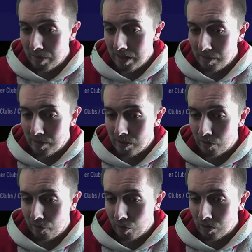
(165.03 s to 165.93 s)
I mean, he's got
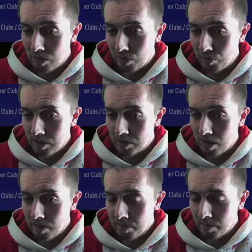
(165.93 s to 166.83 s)
4-star,
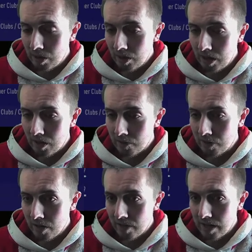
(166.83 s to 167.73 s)
3-star, high,
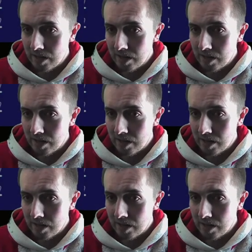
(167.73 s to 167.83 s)
5-8.